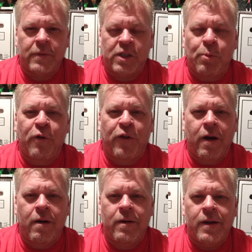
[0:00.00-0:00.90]
Smurf
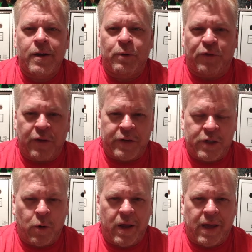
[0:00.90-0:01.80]
here with
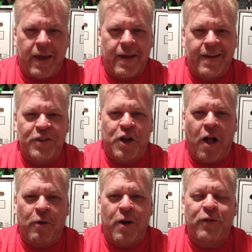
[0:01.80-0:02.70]
5280 Geek, and the
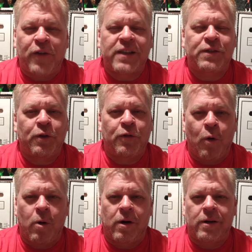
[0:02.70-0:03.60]
Colorado Festival of
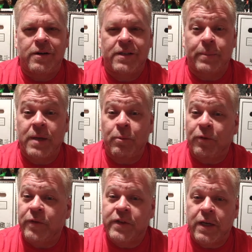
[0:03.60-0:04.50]
Horror, September
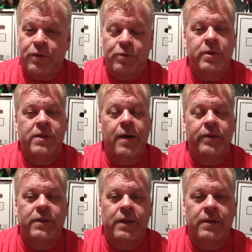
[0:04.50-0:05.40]
15th through the
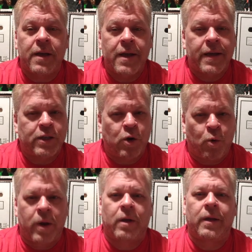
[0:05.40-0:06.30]
17th, is
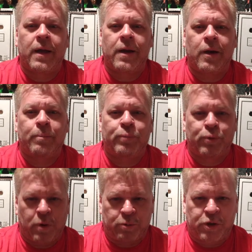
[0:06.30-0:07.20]
quickly
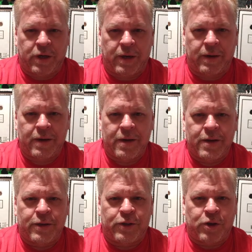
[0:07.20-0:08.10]
approaching.
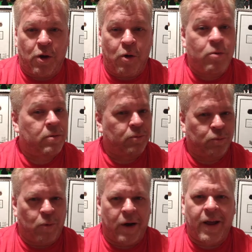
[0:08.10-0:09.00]
So
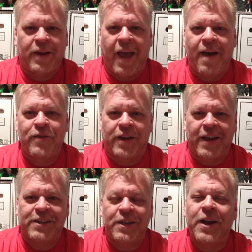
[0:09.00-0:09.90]
why not have a
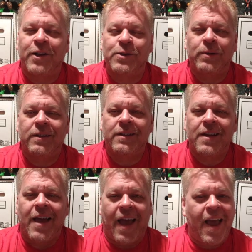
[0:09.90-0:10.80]
guest announcement?
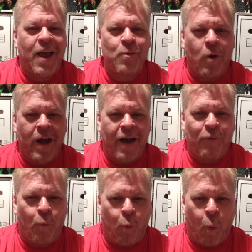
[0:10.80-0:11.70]
And why
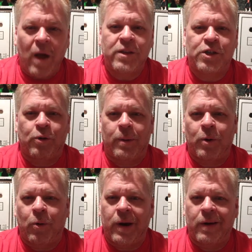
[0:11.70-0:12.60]
have one Scream
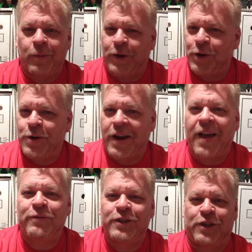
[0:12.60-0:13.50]
Queen when you can
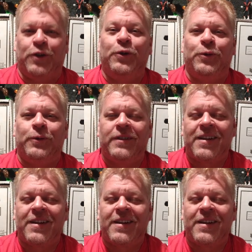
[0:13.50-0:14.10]
have two?